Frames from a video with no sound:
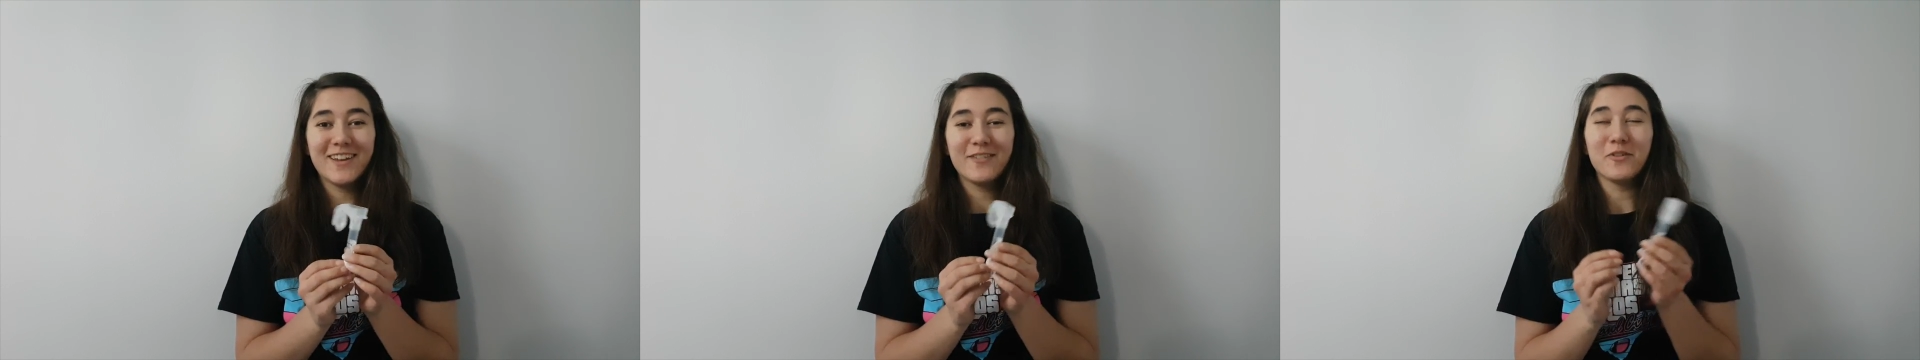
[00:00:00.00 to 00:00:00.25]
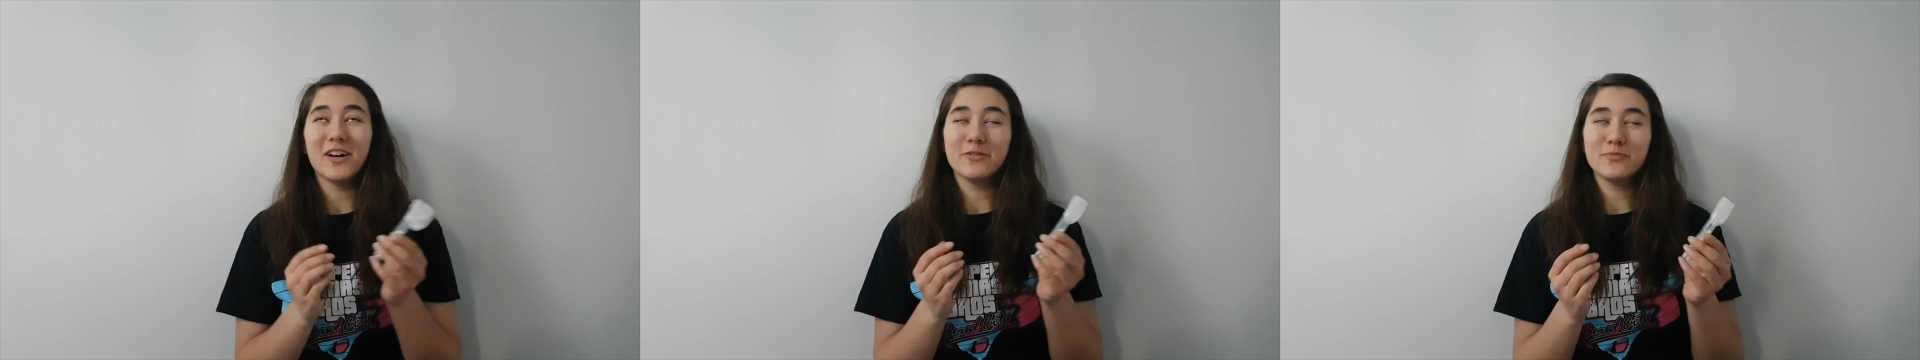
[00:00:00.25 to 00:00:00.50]

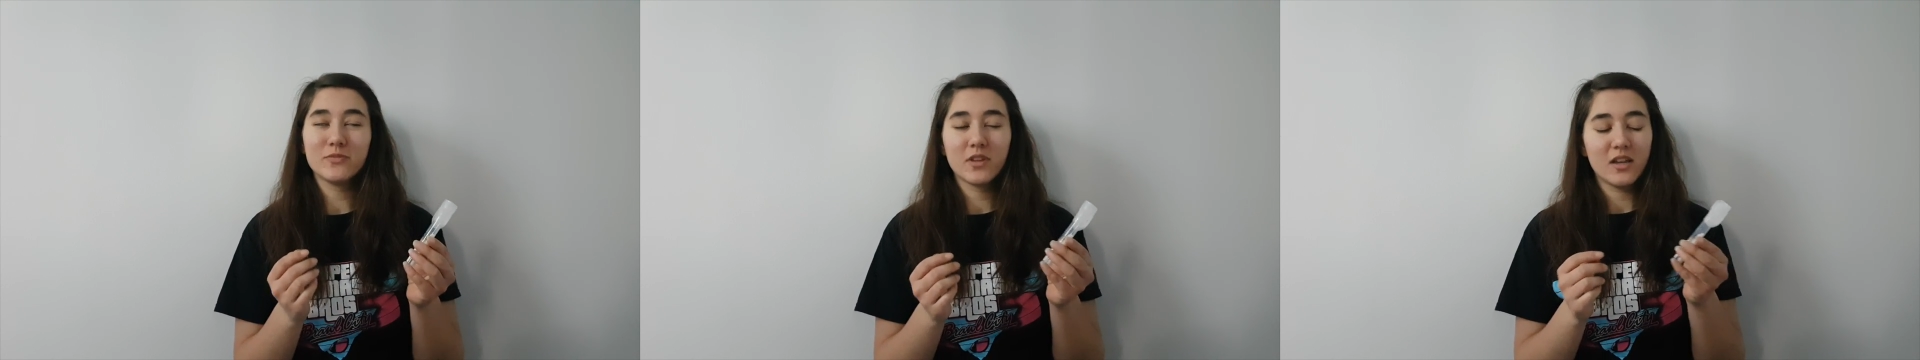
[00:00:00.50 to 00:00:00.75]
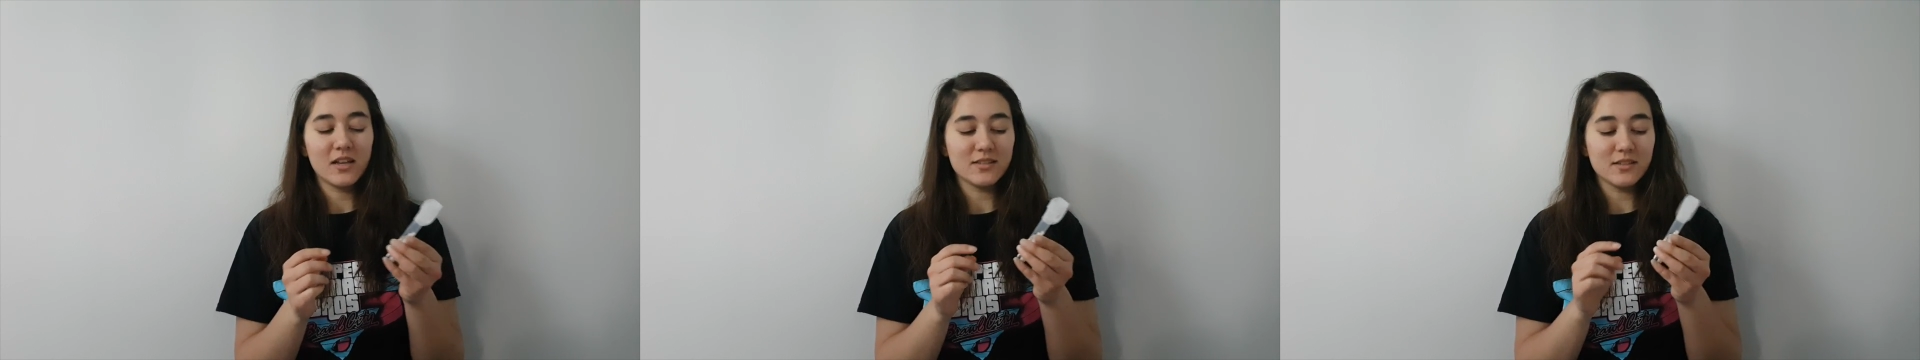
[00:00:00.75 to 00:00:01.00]
Well,
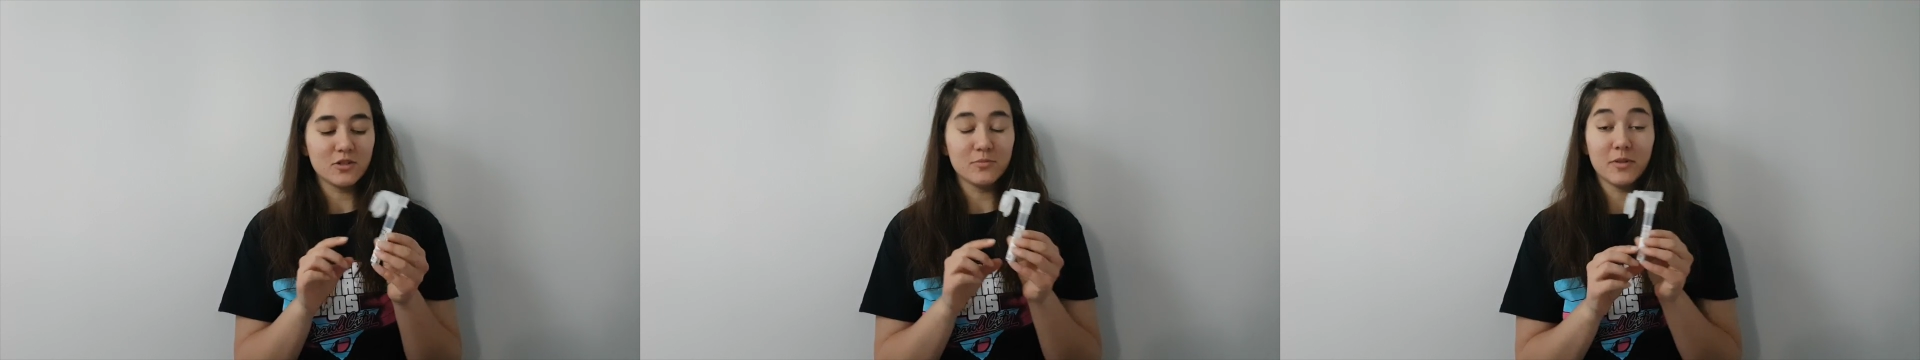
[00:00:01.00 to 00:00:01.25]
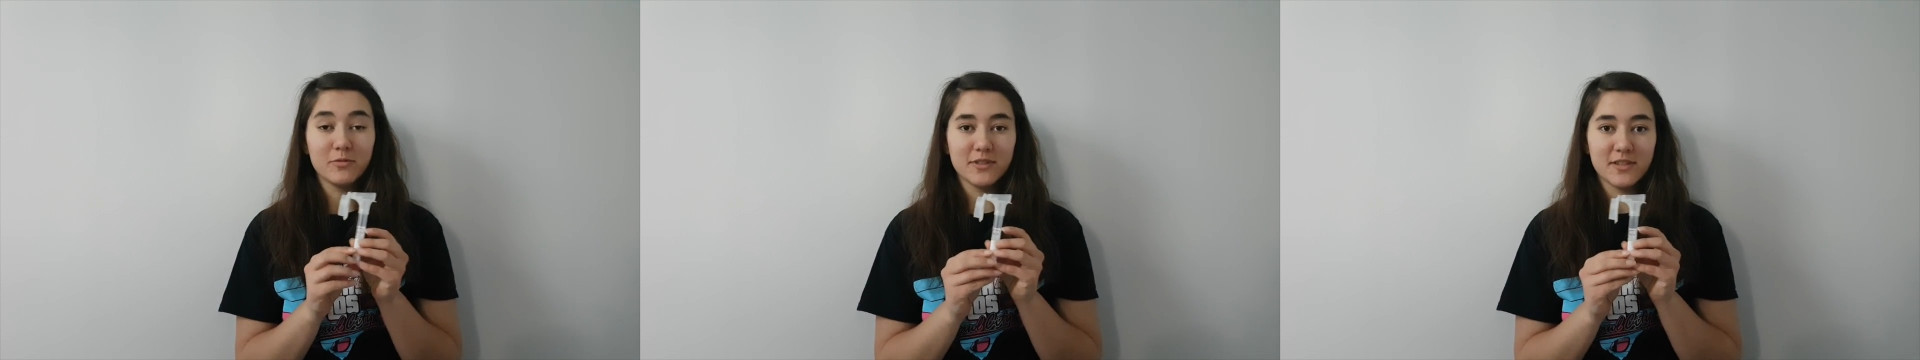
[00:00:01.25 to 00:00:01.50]
as little
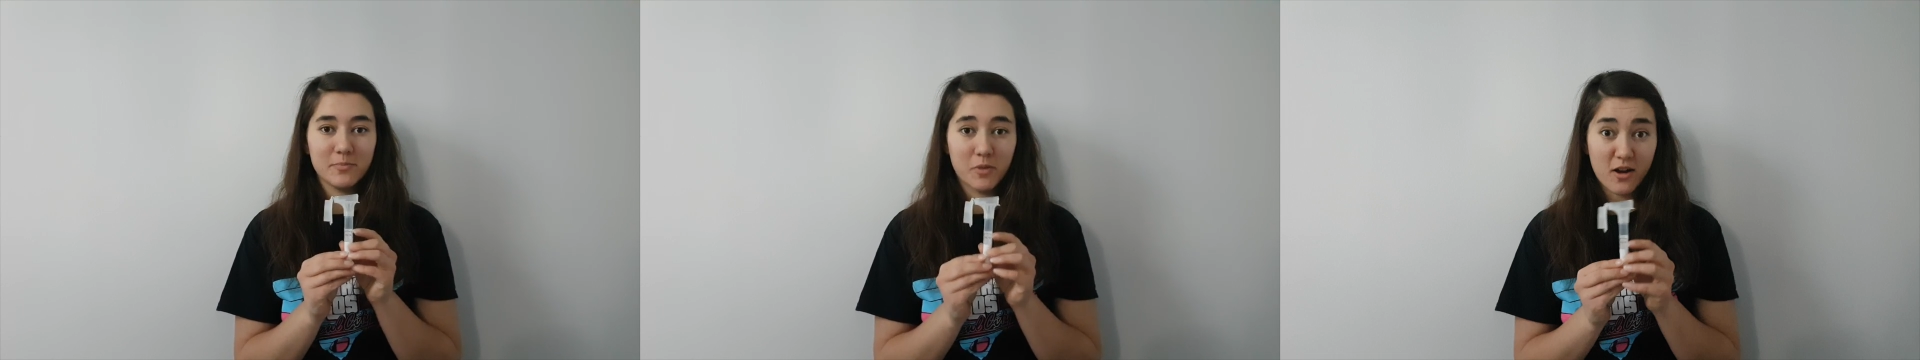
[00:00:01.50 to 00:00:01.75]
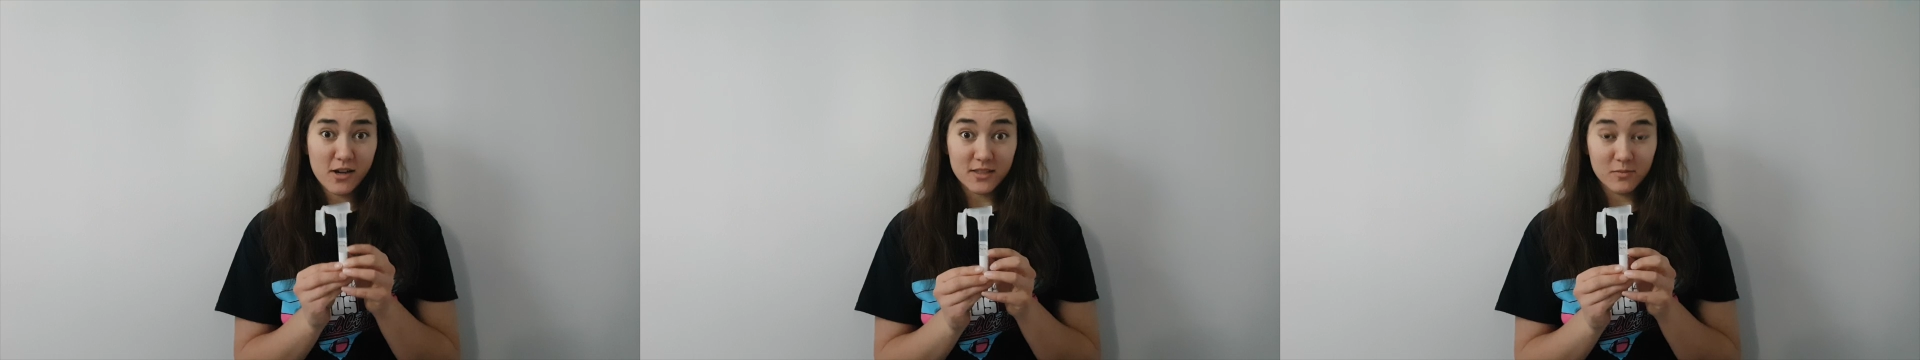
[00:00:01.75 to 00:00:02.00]
bubbles as
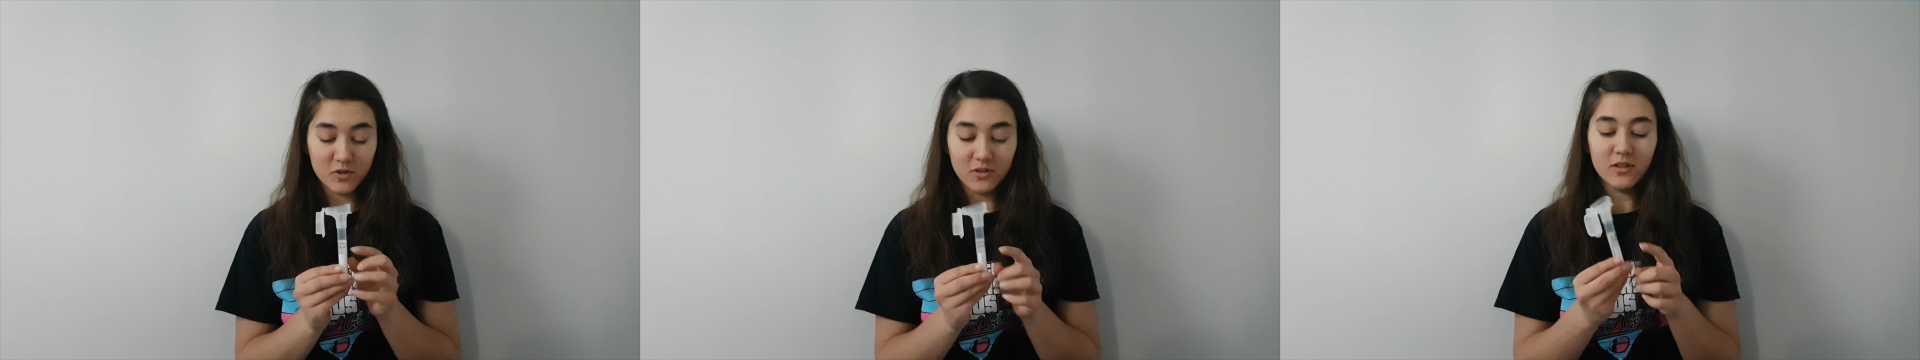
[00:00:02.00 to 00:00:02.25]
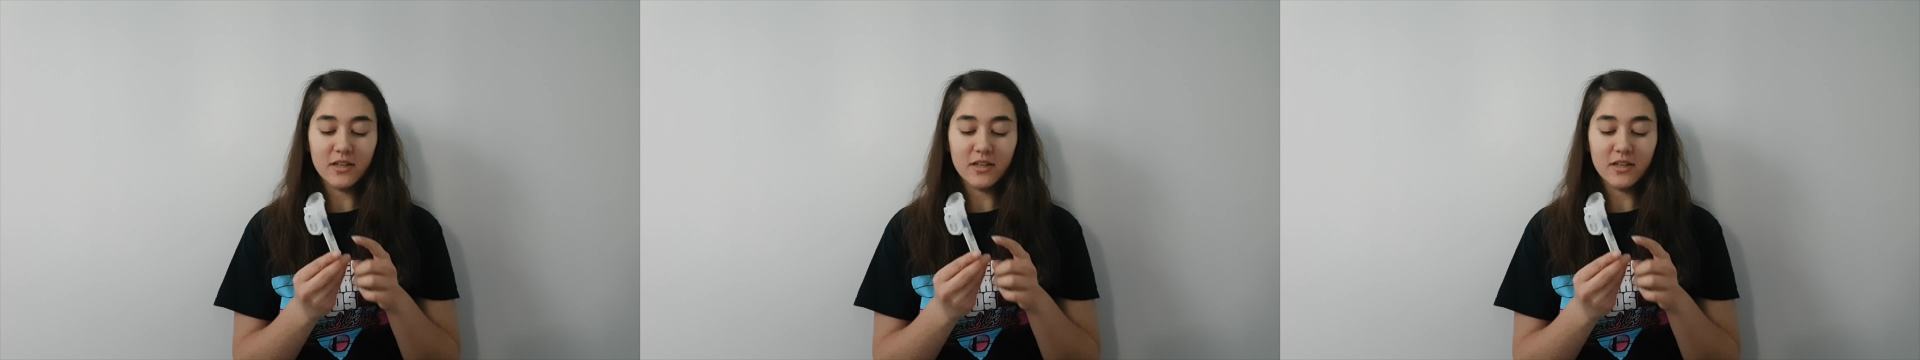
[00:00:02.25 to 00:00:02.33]
possible.